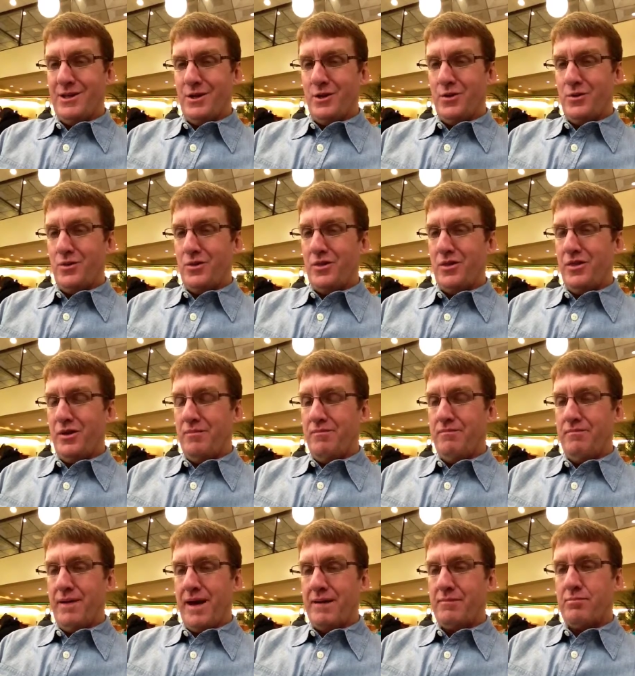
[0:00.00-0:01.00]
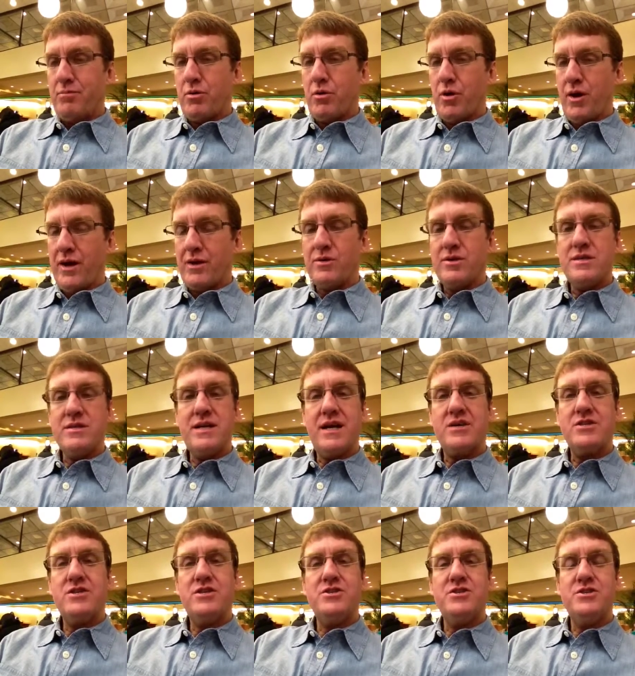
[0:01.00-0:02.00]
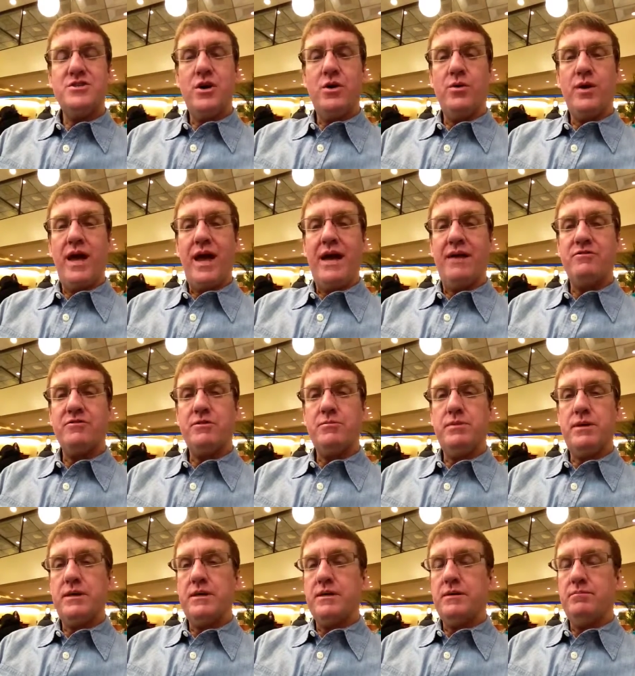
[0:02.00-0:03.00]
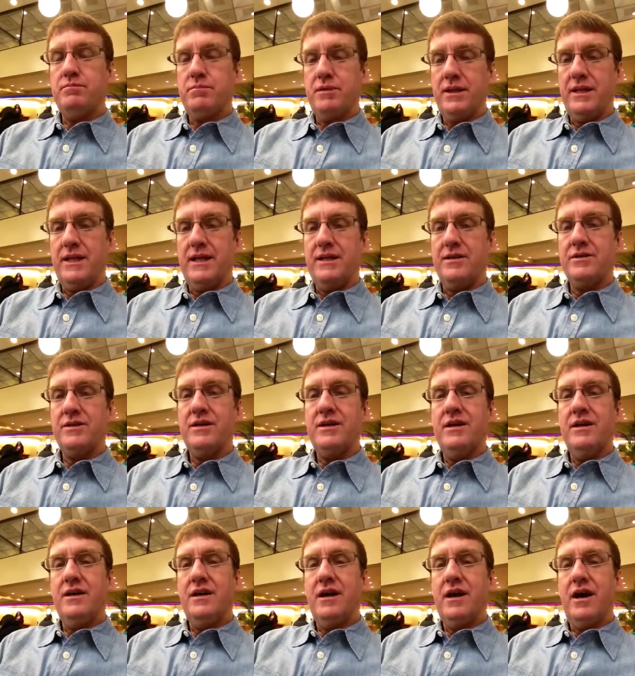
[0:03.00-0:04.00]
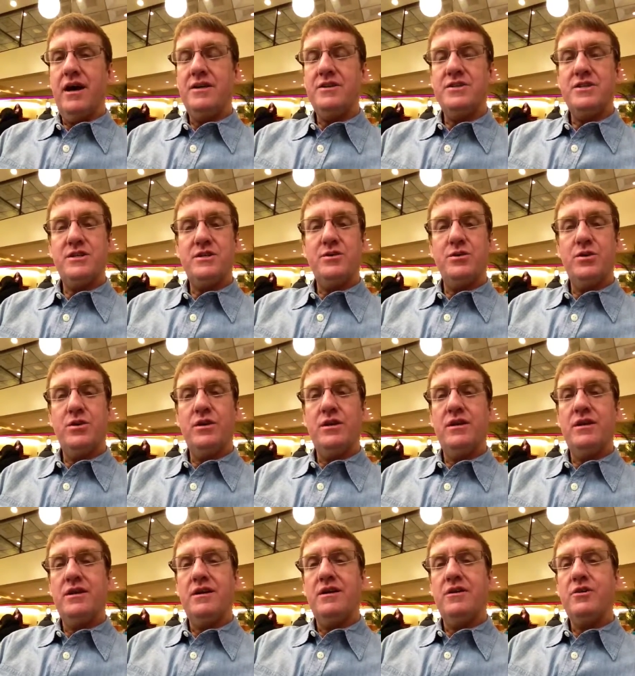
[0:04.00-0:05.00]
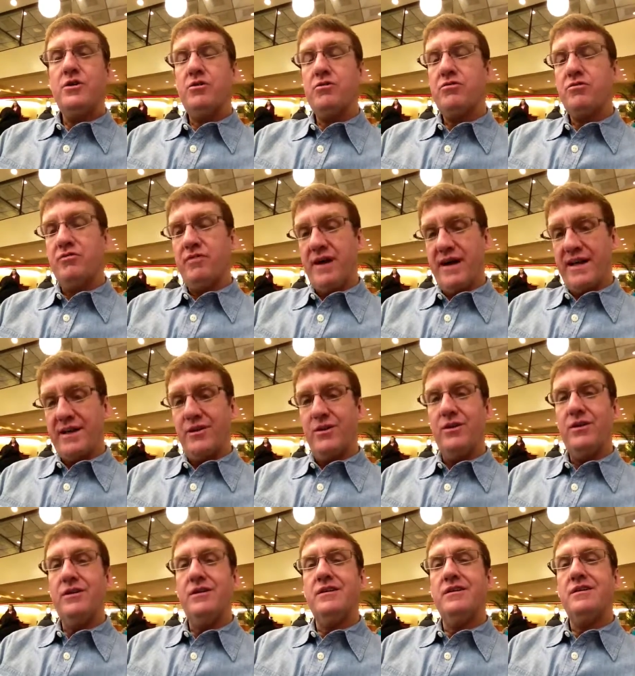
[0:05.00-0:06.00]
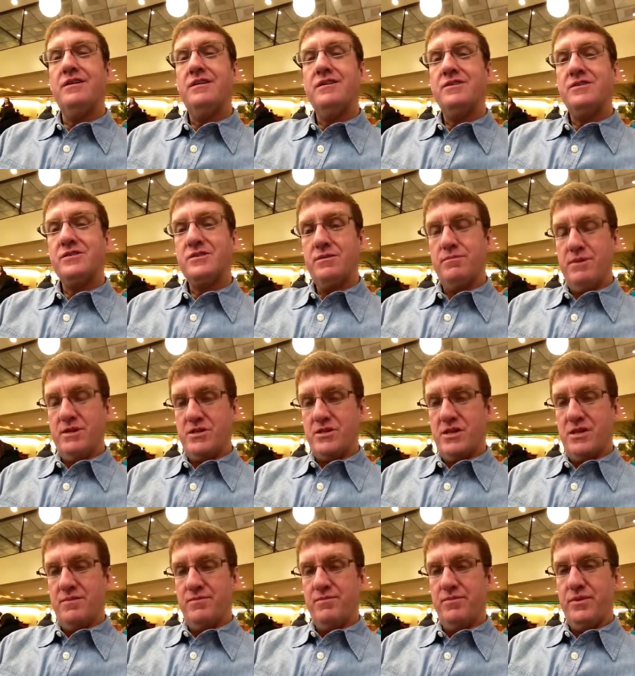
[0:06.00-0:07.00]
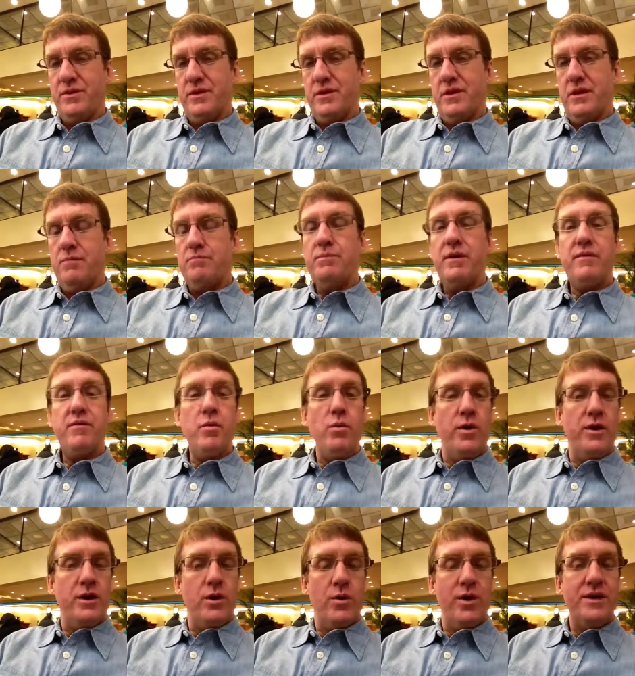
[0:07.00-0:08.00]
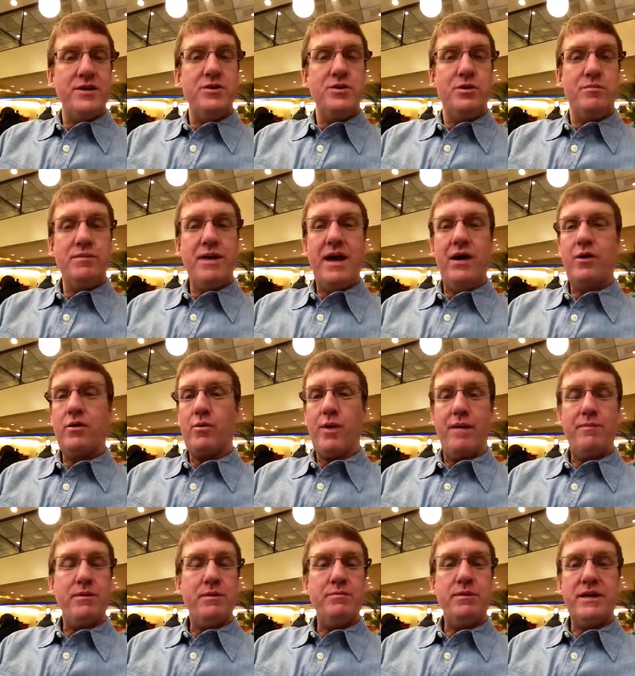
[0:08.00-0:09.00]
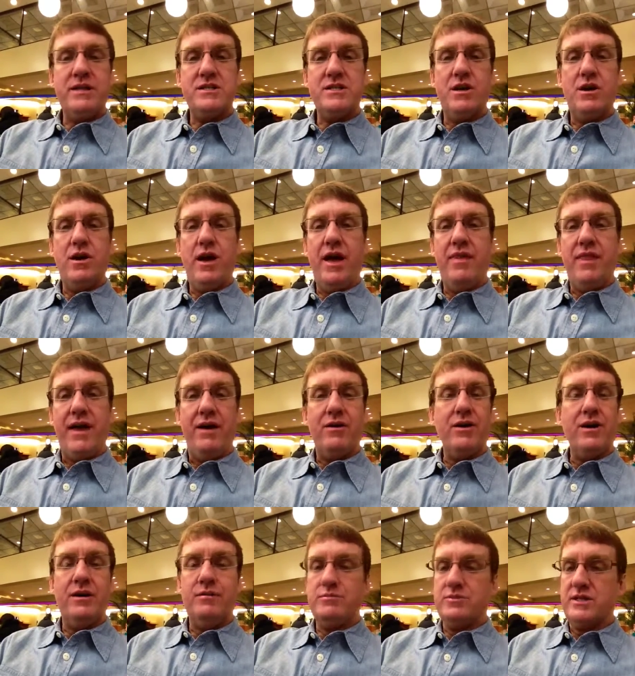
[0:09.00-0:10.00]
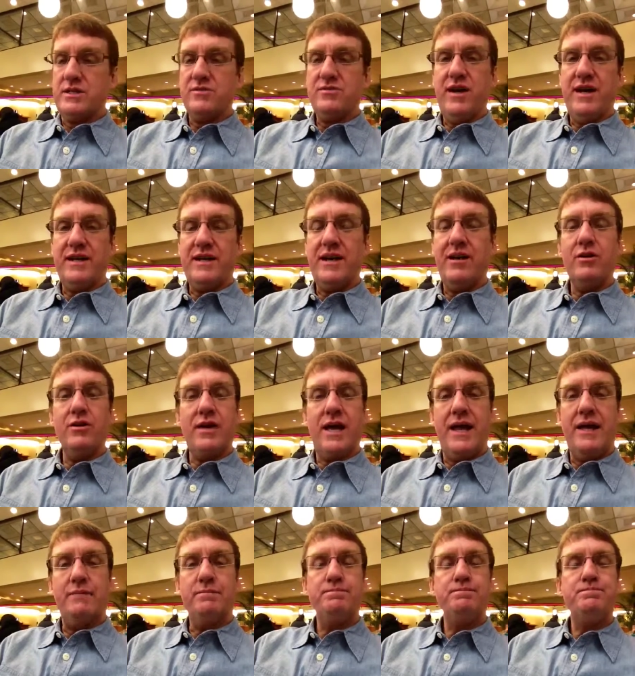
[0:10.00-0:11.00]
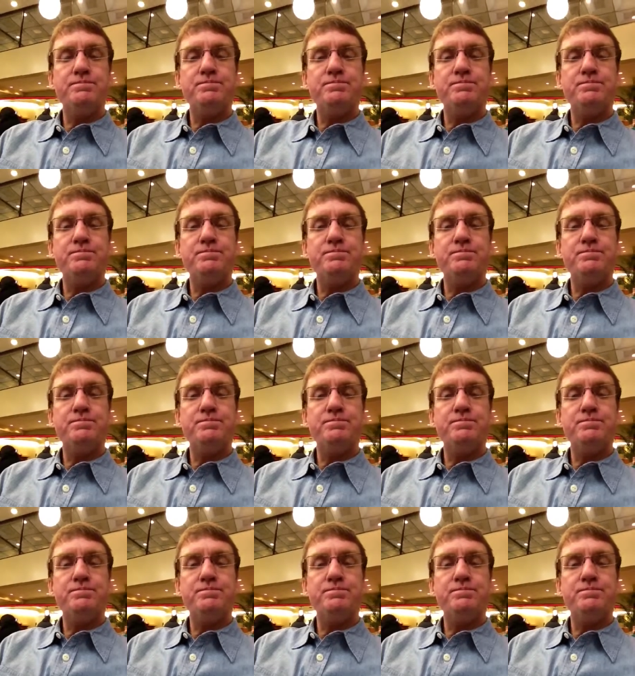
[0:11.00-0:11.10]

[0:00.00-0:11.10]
though, the My Progress sections don't have to be complete until your final submission. But if you want to go ahead and do them now and wrap up each uh, the outcomes, that's fine, and I'll look at them.